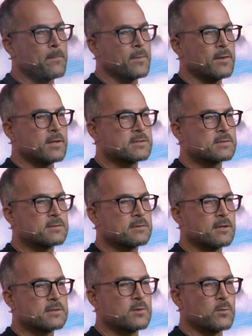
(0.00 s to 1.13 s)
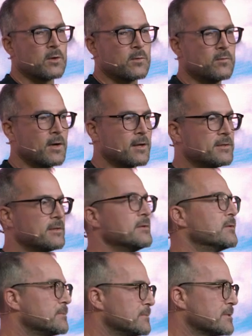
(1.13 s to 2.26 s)
and that's the work we've got to
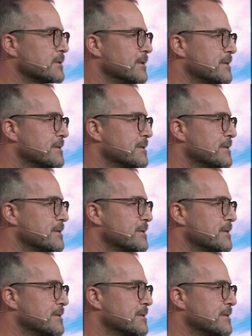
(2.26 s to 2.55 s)
do. So